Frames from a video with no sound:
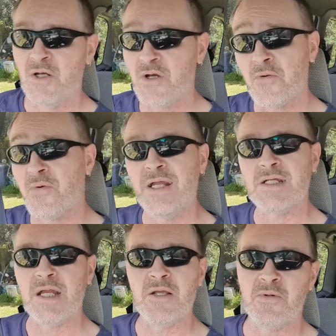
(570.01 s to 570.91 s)
No
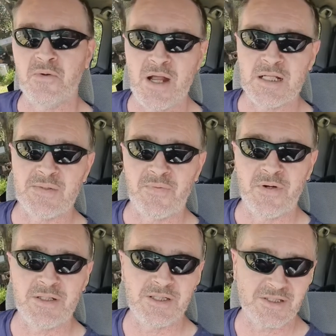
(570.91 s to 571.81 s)
reasoning or grounds
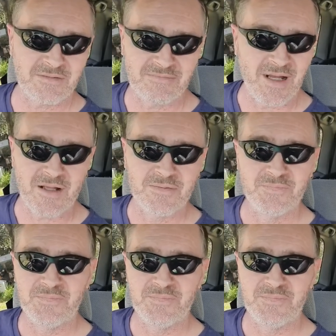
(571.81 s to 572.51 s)
for it, just no.